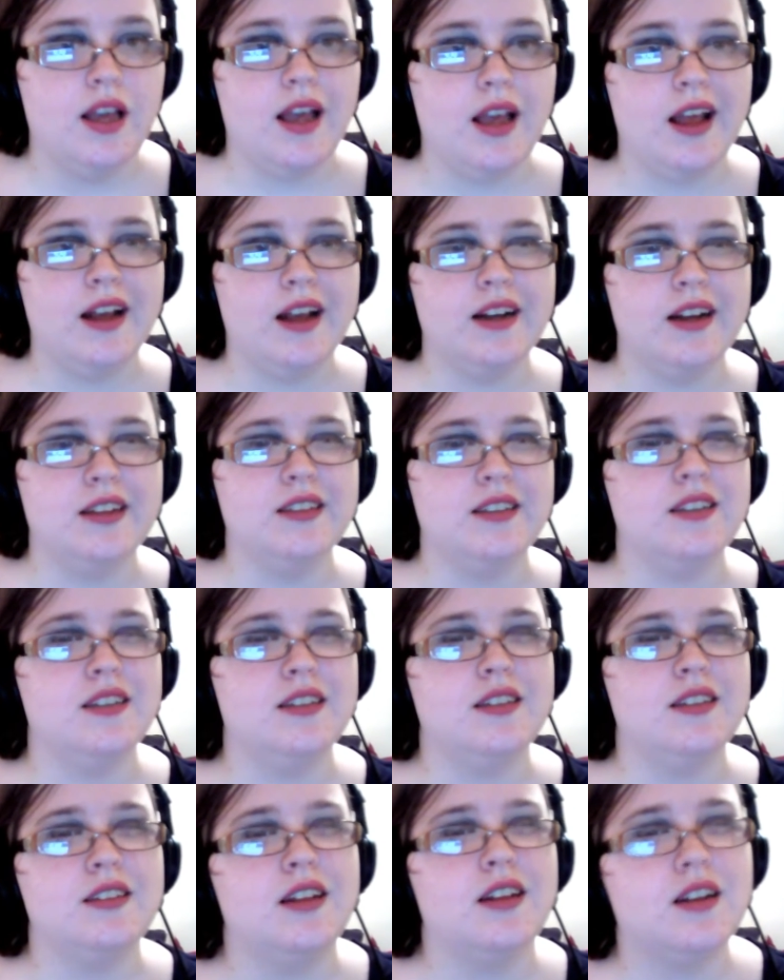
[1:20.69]
And
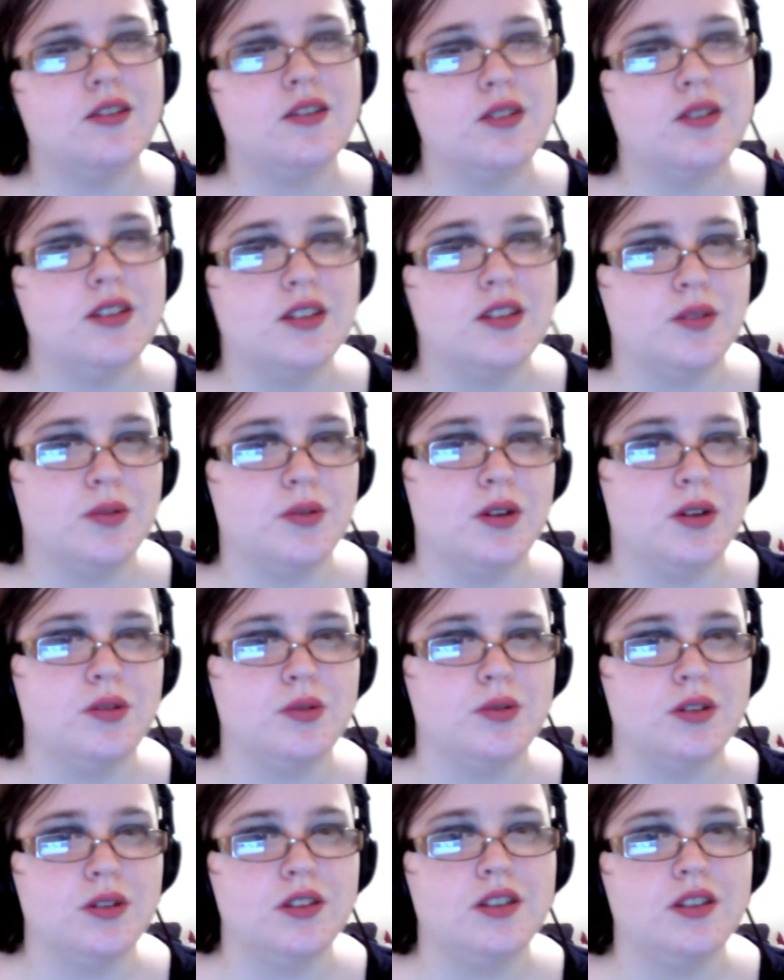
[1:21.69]
not only is that
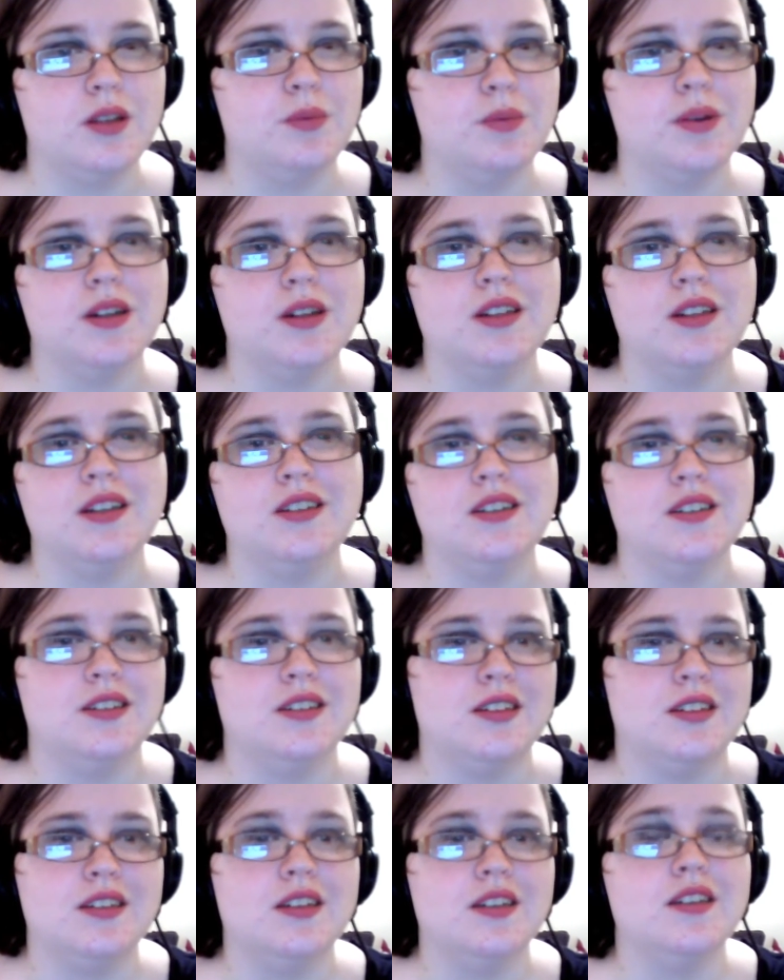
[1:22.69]
unrealistic, but
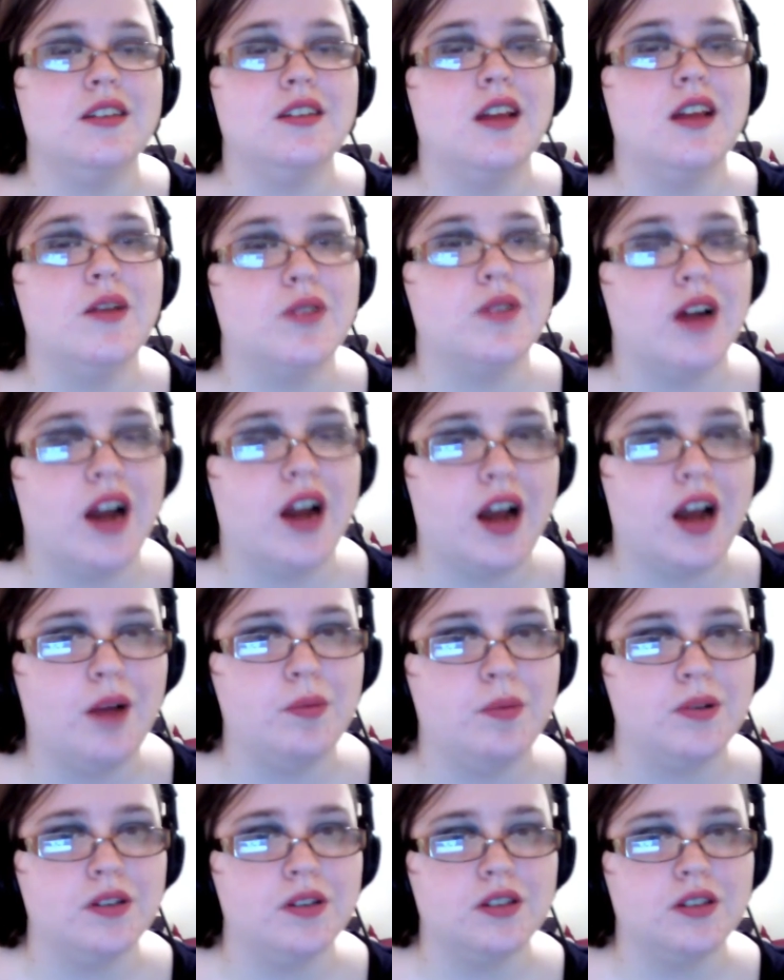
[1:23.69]
it never
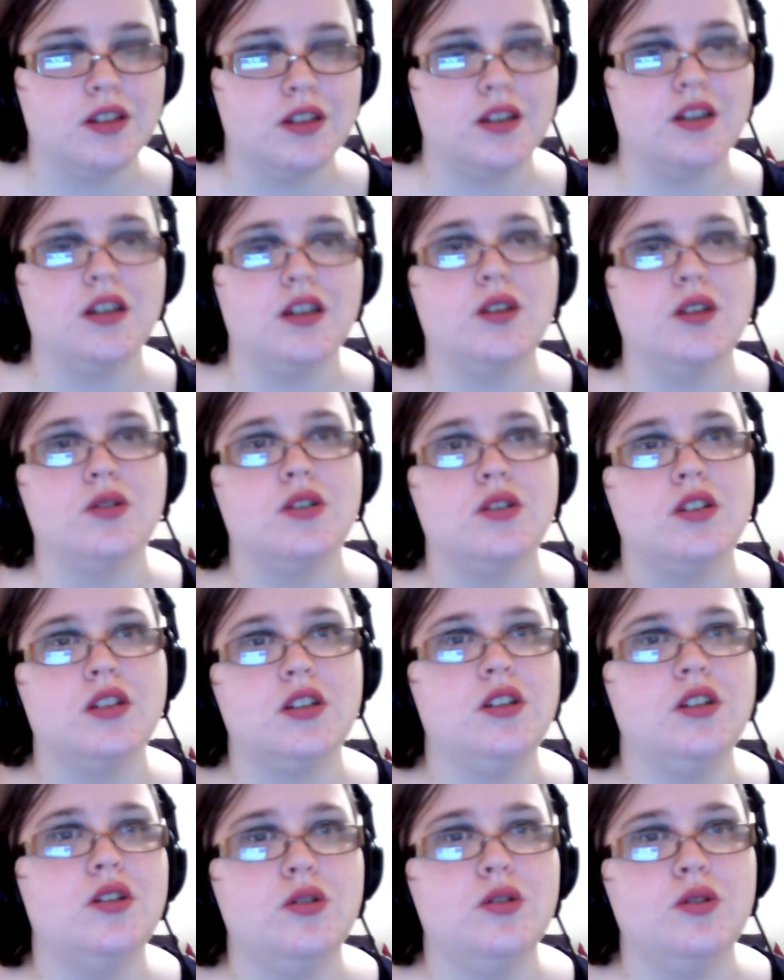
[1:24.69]
happens. Like, I
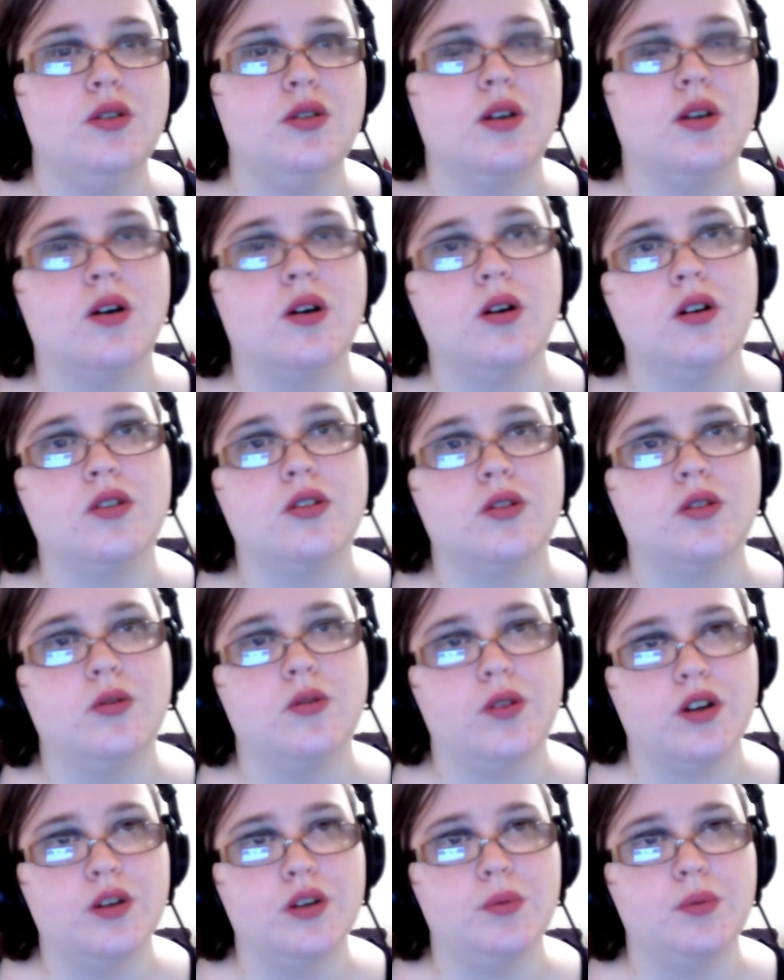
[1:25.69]
guarantee you, the author of
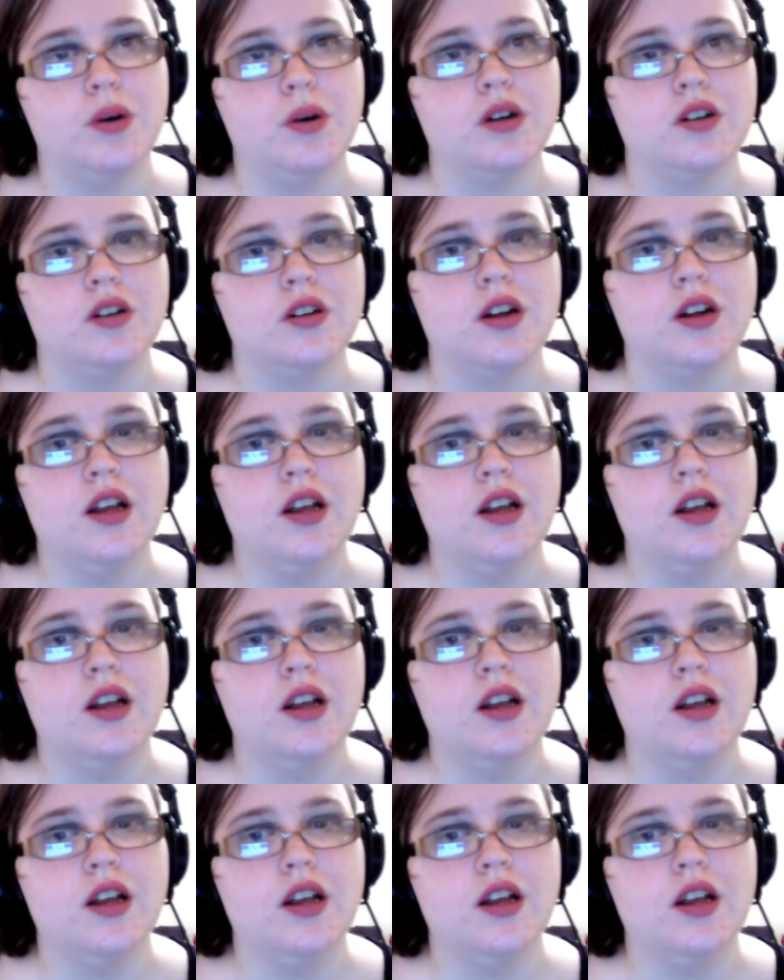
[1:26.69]
Harry Potter